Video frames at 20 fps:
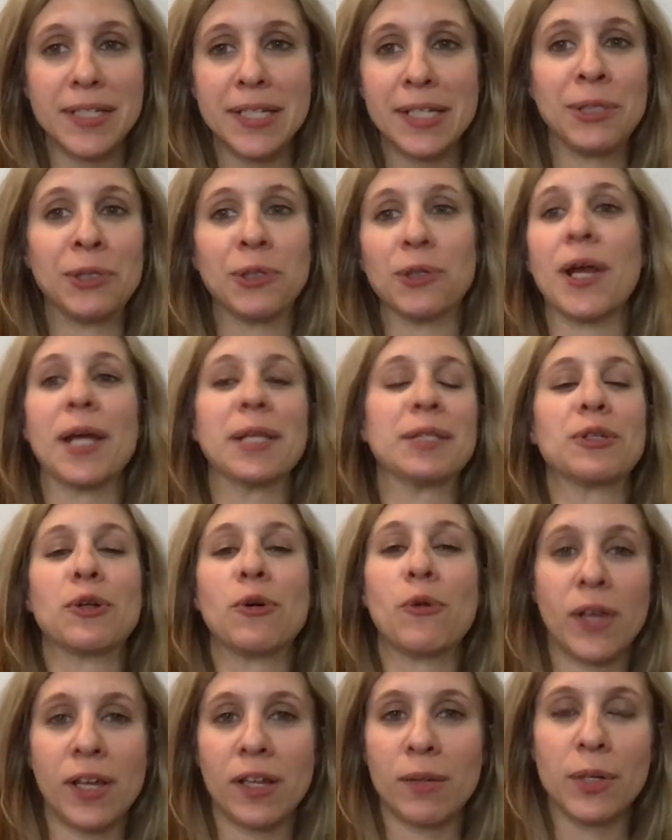Your head's
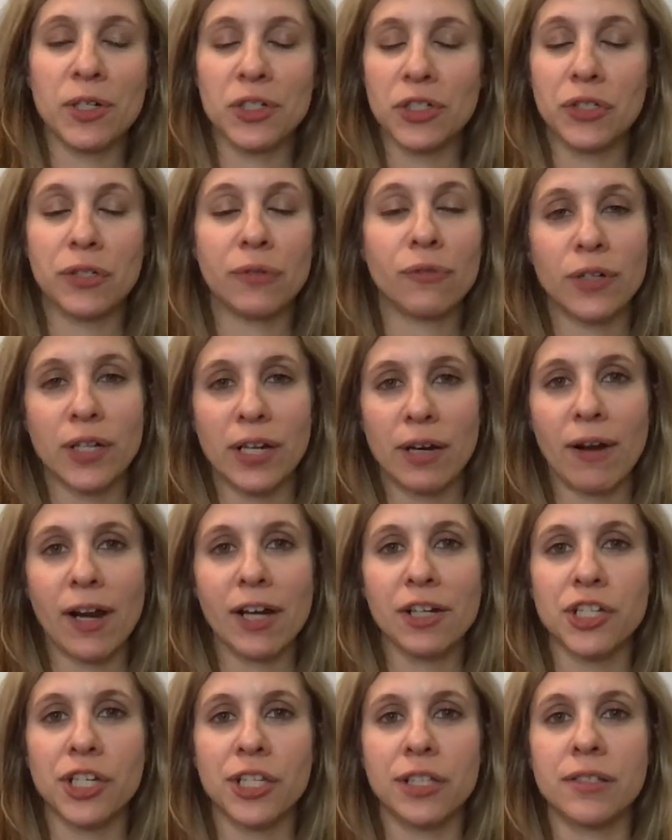going a bunch of different
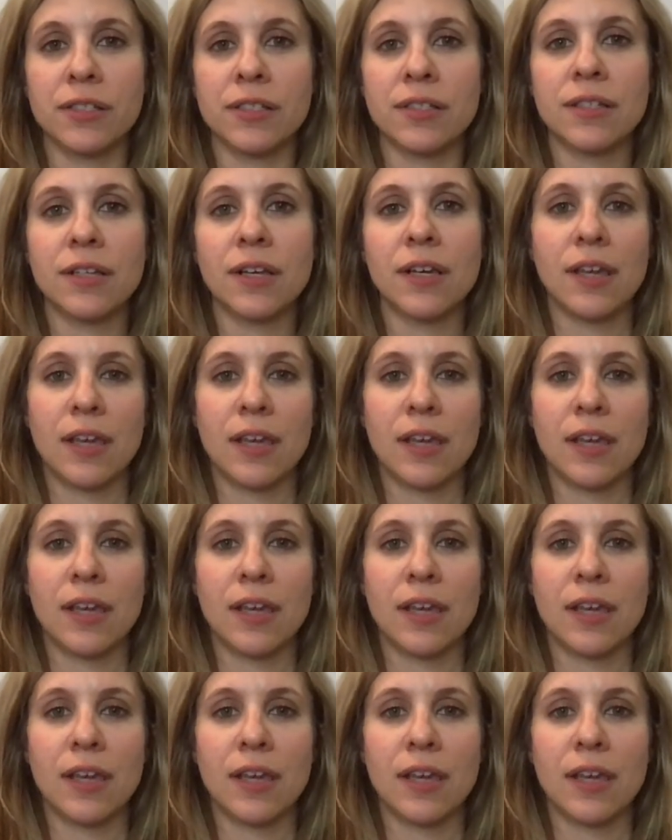directions.